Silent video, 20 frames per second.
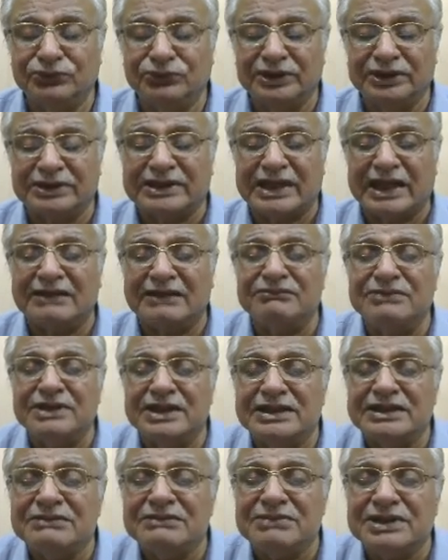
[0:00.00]
can be
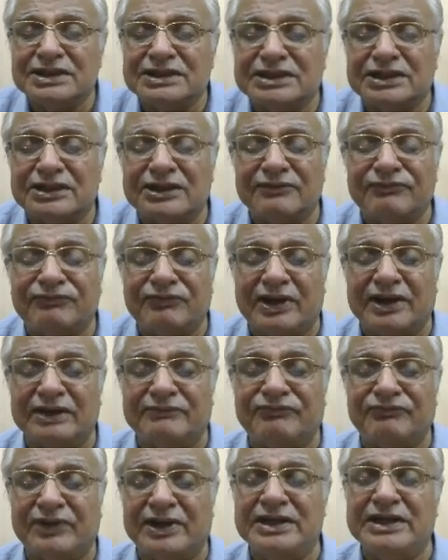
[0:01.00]
any method of
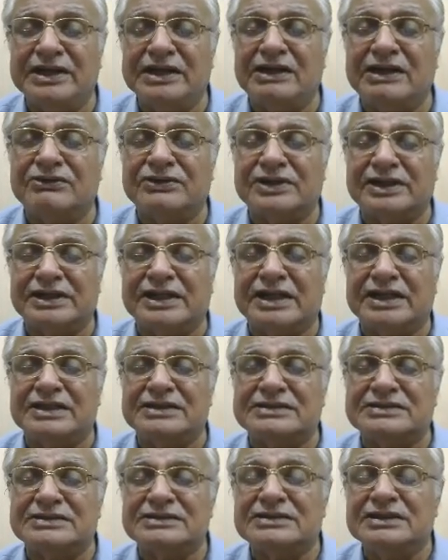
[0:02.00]
finding out
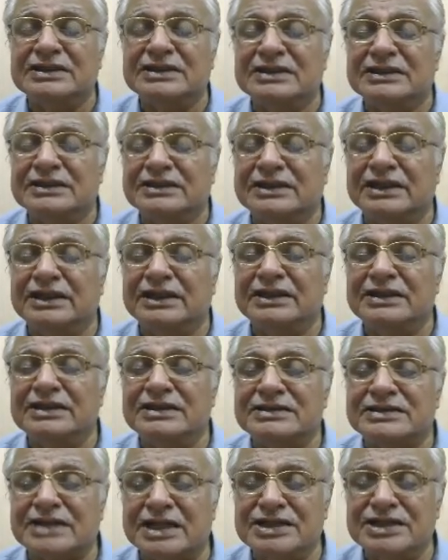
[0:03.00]
analysis. The
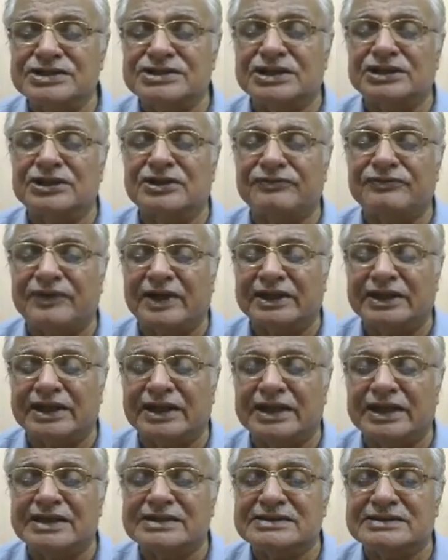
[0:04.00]
intention of
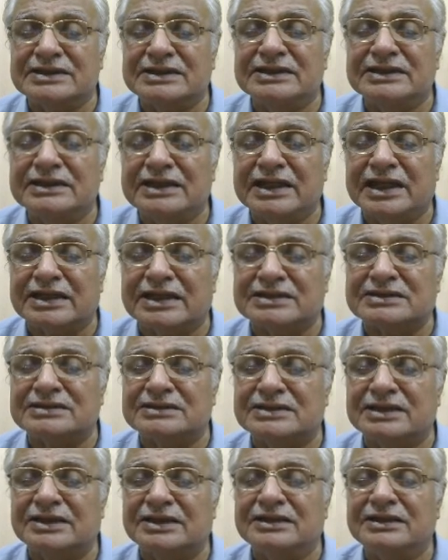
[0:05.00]
analyzing the
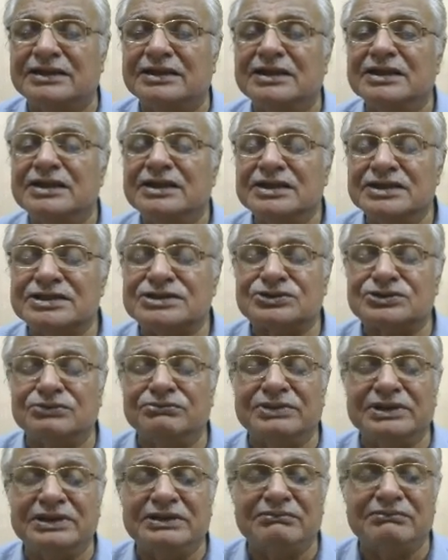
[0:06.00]
accident is to
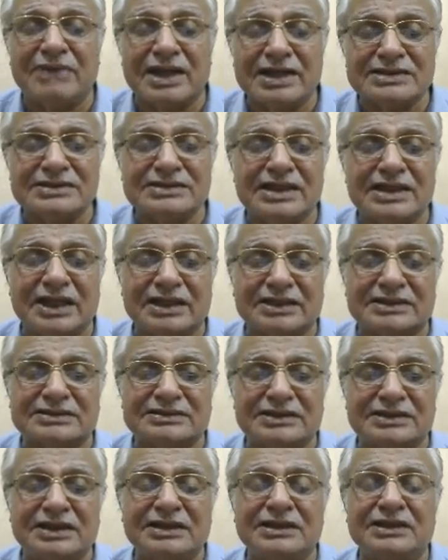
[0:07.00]
minimize the
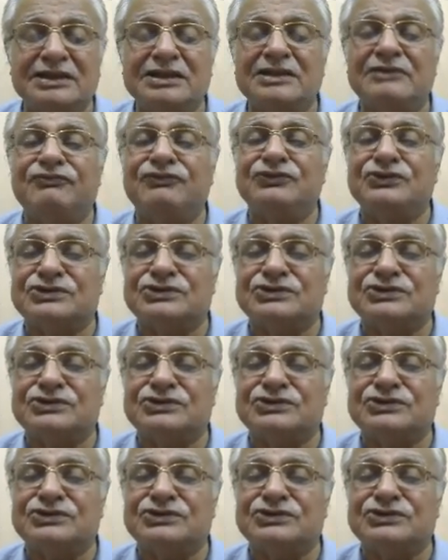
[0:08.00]
accident in the future.